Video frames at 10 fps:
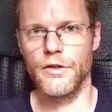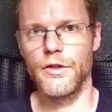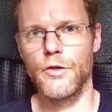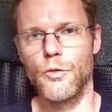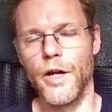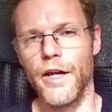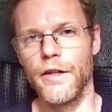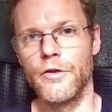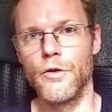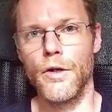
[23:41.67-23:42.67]

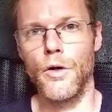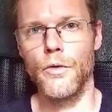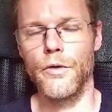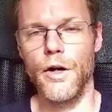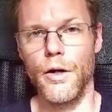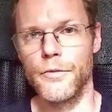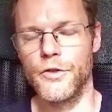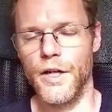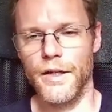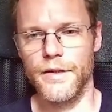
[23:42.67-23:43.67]
create your own
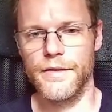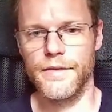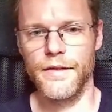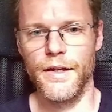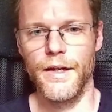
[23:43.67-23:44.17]
objects,